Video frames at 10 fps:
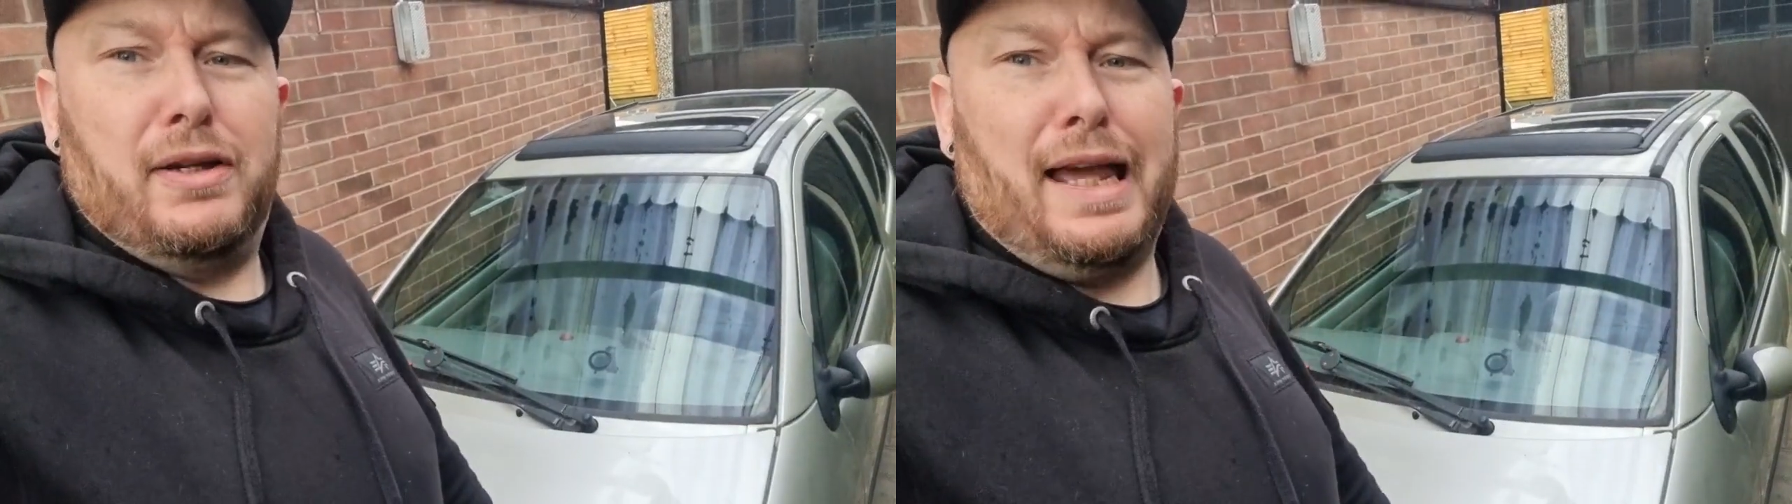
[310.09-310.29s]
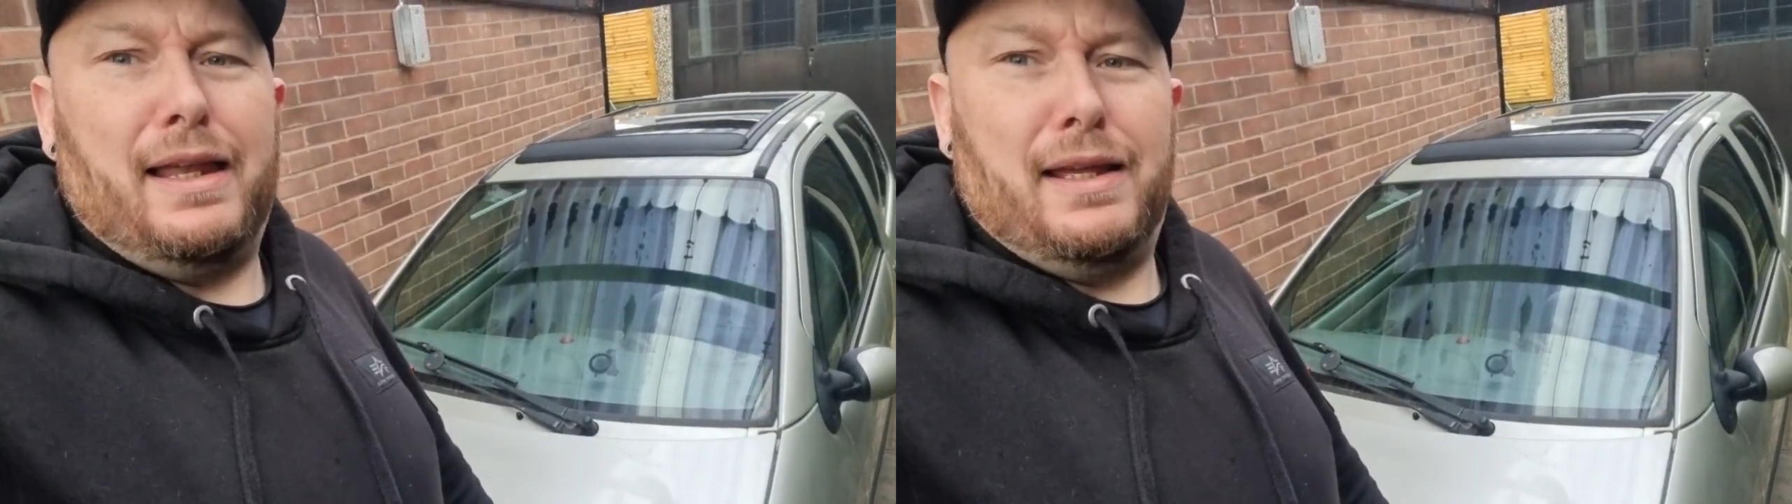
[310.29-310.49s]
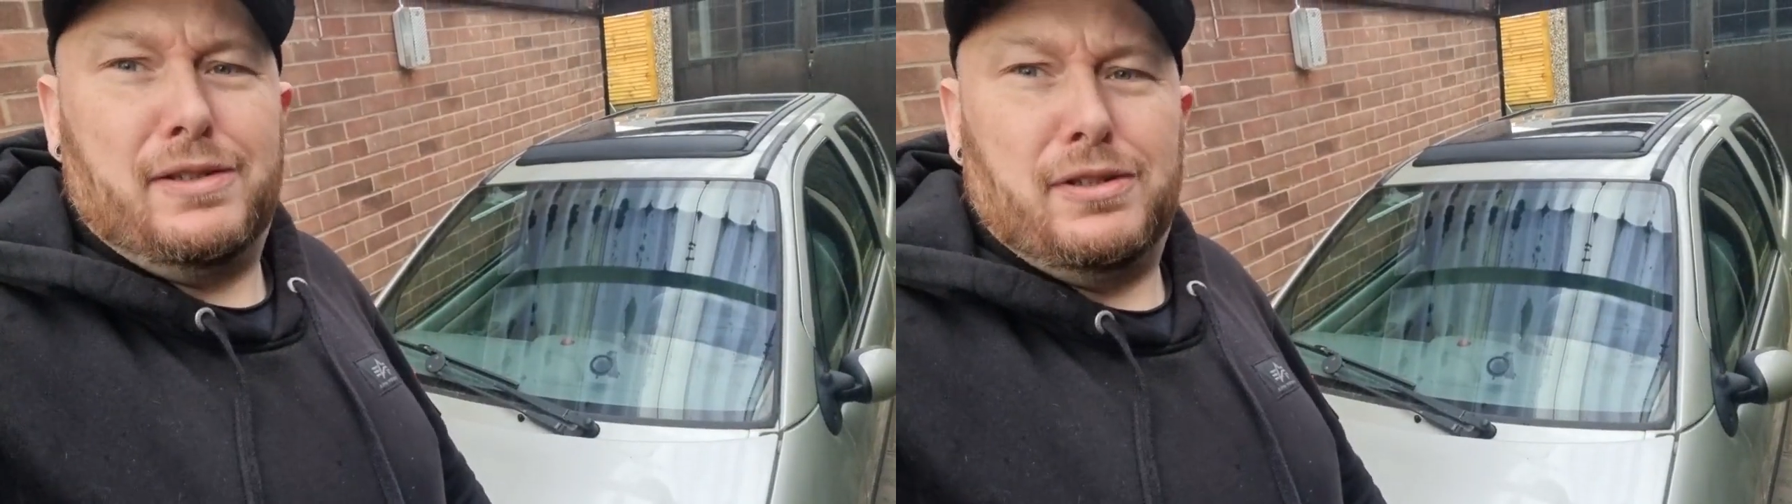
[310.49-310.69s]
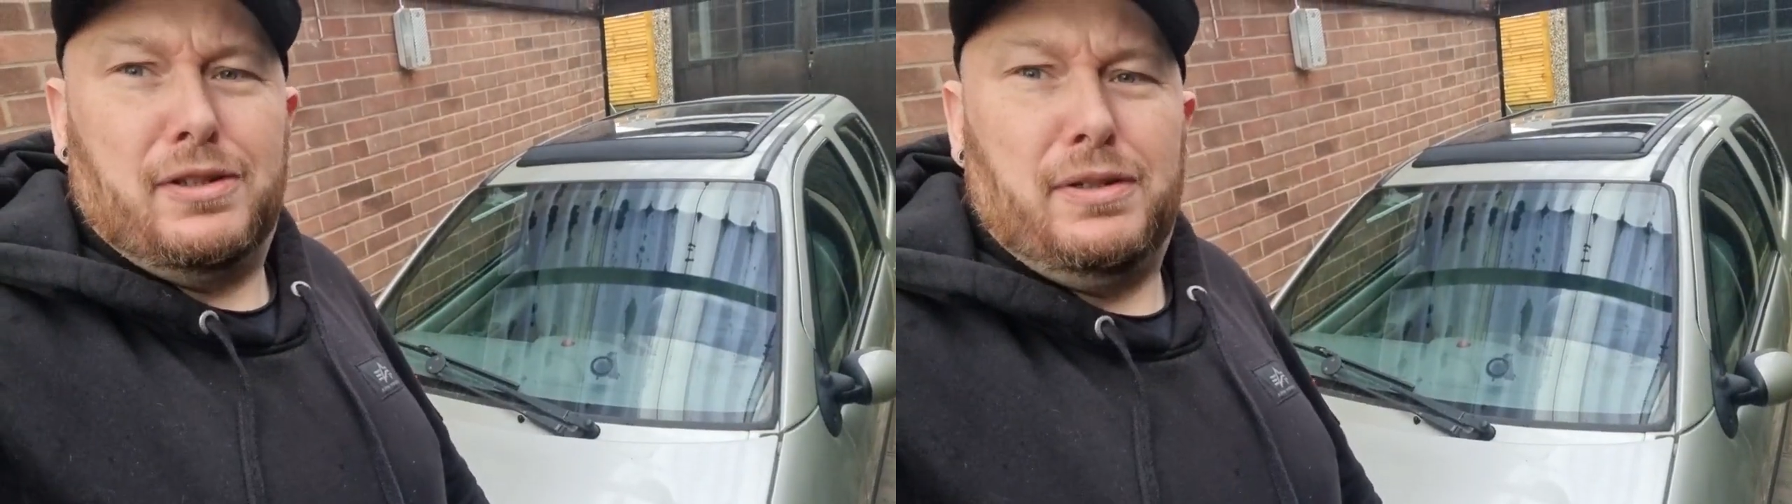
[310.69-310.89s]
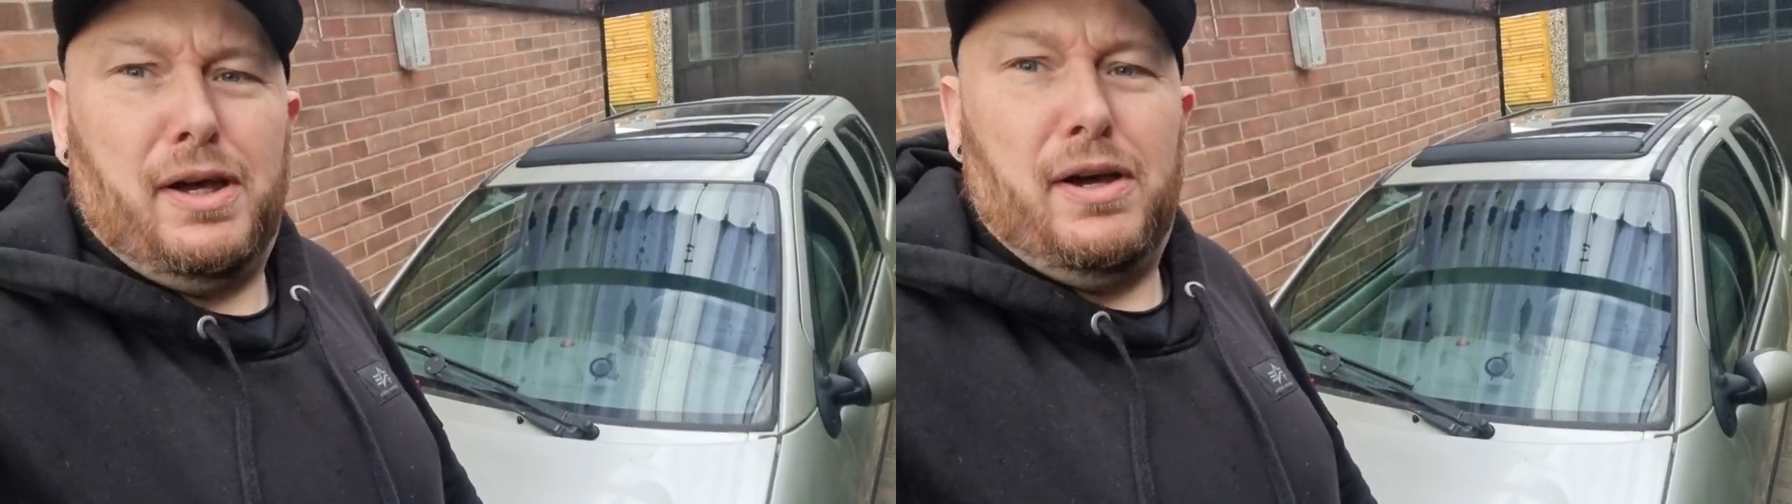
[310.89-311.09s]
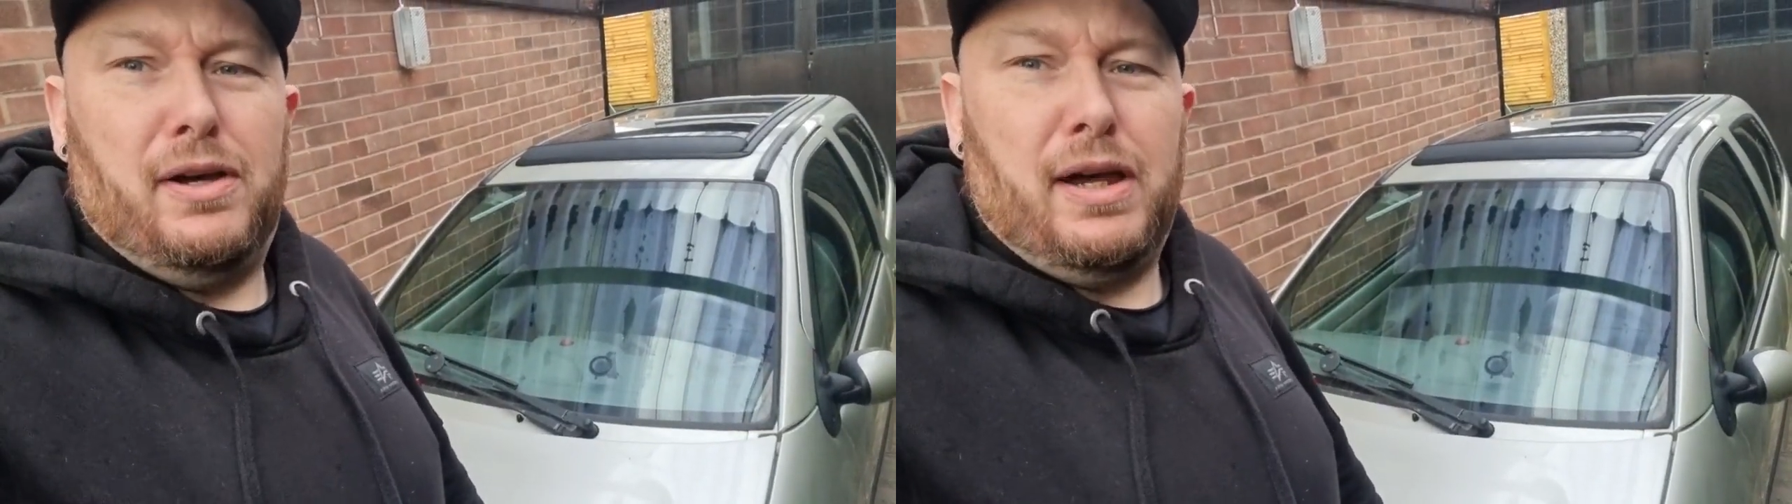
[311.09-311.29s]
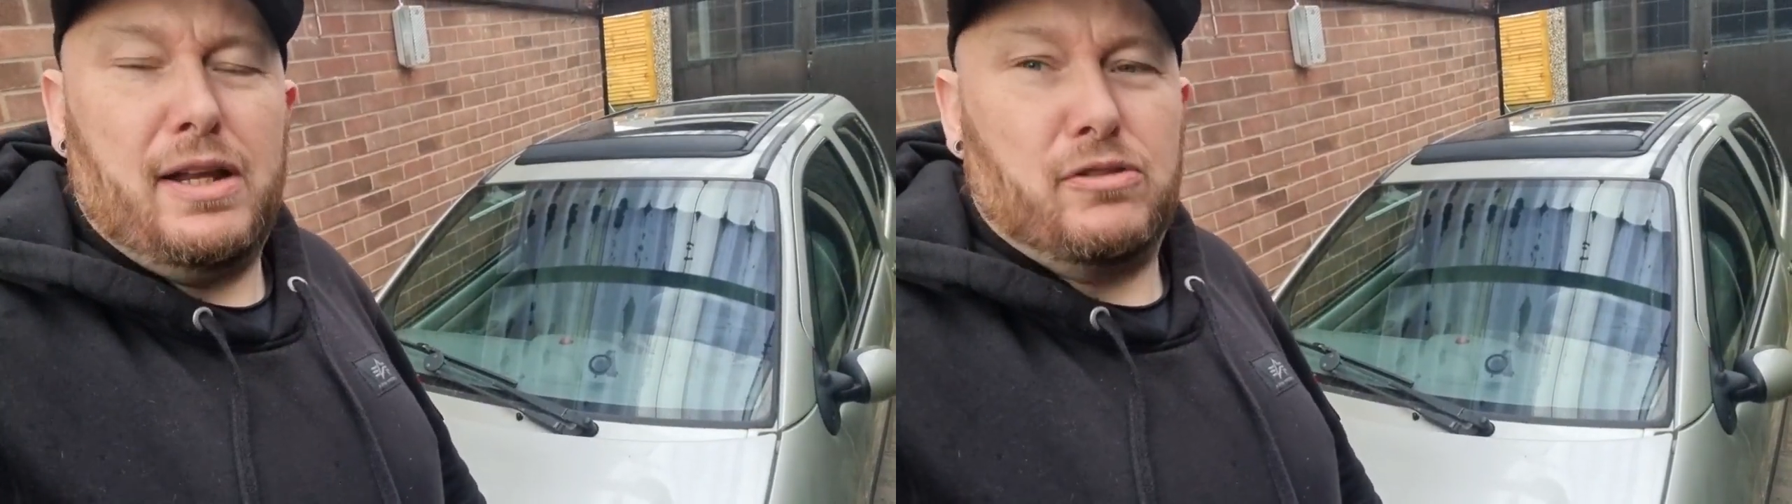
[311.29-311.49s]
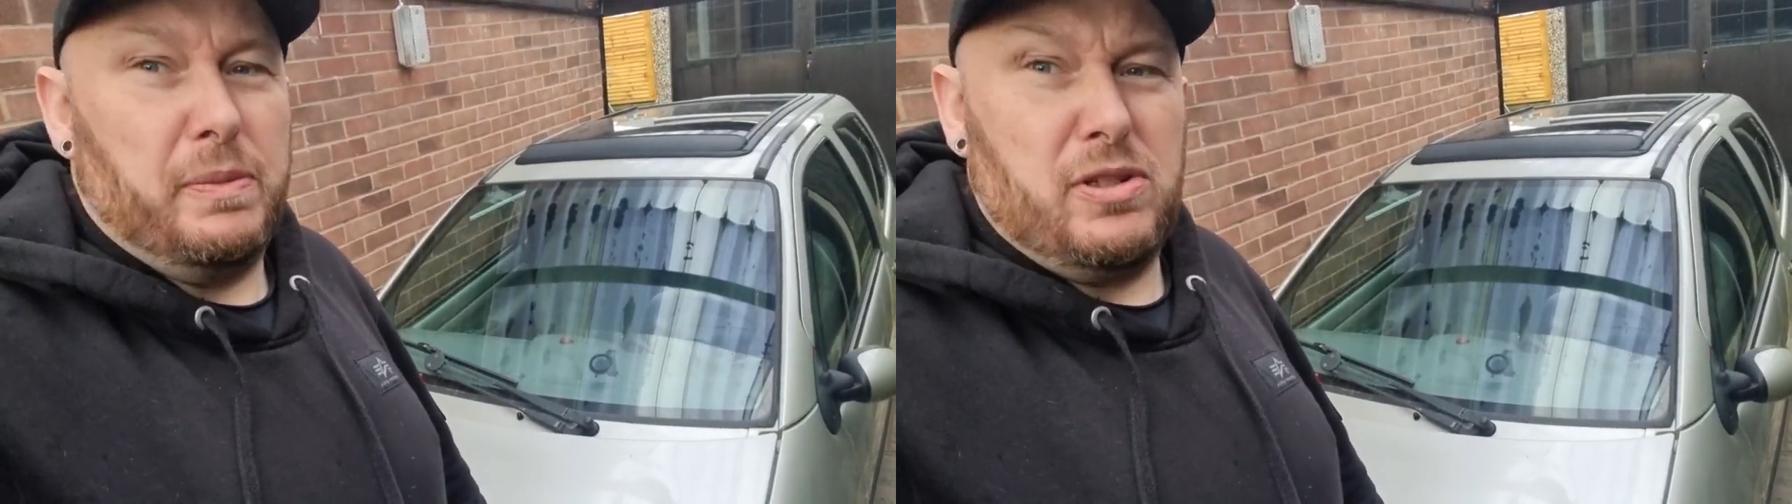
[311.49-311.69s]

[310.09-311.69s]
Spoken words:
Calais to Antwerp.